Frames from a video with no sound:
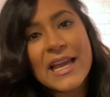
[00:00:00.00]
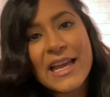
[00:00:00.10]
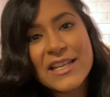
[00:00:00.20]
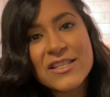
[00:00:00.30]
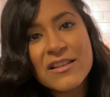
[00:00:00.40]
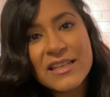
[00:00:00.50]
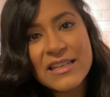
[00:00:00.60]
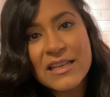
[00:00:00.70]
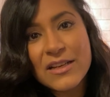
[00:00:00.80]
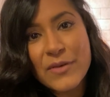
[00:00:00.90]
it's thought
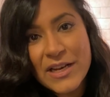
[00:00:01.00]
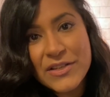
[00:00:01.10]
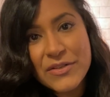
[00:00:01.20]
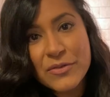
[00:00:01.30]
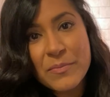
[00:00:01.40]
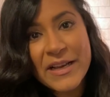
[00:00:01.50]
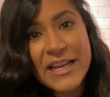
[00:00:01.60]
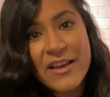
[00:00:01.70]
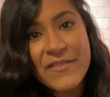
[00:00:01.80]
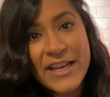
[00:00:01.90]
that gratitude might
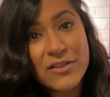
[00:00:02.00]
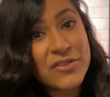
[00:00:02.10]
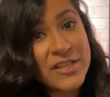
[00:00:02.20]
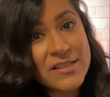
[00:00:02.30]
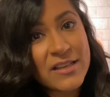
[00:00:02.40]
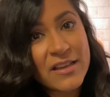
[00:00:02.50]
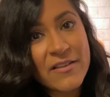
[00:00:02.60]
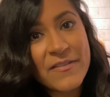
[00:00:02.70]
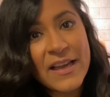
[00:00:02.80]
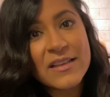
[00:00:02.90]
have analgesic
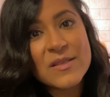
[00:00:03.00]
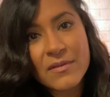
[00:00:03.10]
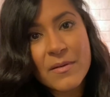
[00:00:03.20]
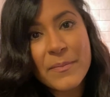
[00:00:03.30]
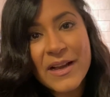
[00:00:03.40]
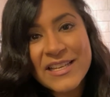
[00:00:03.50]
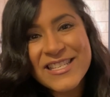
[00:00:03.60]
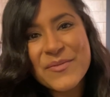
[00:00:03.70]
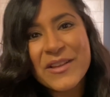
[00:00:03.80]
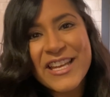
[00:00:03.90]
effects by
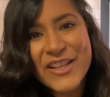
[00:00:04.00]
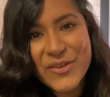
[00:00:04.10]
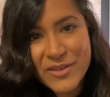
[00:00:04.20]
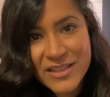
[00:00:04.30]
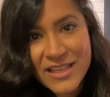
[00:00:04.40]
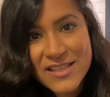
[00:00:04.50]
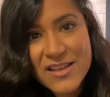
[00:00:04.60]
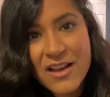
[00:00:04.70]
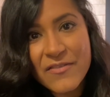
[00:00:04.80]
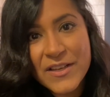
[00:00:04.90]
stimulating the release
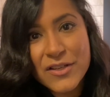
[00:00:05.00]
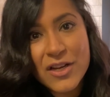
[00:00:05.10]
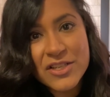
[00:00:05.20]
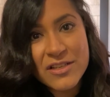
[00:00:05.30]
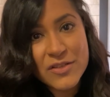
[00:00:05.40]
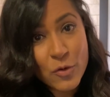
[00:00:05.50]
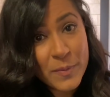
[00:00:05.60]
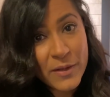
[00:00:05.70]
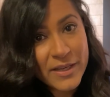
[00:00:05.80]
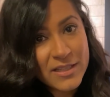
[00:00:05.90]
of endogenous
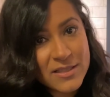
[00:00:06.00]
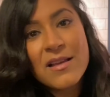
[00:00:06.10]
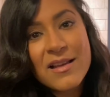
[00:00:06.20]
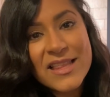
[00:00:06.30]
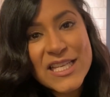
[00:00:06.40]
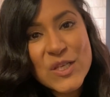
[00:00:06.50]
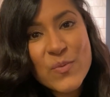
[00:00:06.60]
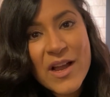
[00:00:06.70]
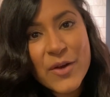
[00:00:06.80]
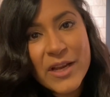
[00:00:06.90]
opioids. This is
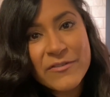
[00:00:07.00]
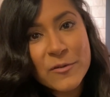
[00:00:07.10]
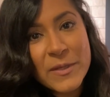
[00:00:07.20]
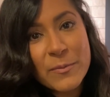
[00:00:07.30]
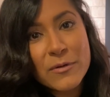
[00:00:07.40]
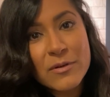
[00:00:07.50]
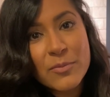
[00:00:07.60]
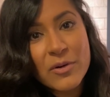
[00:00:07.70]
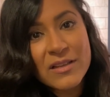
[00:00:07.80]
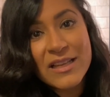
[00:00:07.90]
why grateful people
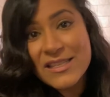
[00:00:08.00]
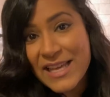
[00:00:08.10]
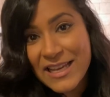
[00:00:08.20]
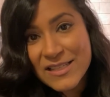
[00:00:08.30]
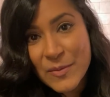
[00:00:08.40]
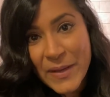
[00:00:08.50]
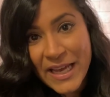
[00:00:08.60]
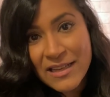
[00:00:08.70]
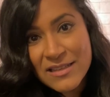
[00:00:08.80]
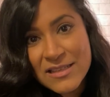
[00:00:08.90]
report less aches and
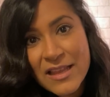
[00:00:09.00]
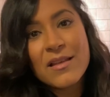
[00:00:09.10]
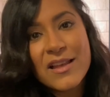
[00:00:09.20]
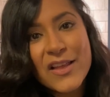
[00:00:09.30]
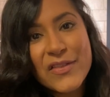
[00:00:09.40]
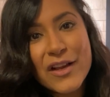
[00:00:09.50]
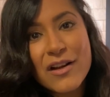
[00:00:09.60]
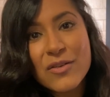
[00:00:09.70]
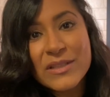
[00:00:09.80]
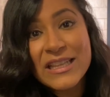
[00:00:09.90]
pains. They're
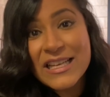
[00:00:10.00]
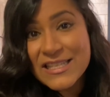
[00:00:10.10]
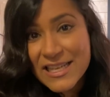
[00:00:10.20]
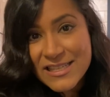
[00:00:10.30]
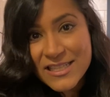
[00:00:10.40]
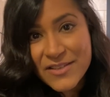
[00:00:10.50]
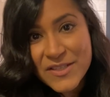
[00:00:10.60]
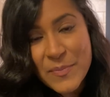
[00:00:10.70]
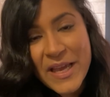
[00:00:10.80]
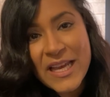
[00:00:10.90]
not only less sensitive
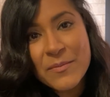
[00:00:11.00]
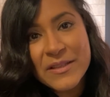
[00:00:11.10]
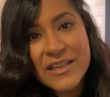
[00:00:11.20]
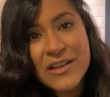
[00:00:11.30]
to pain, but they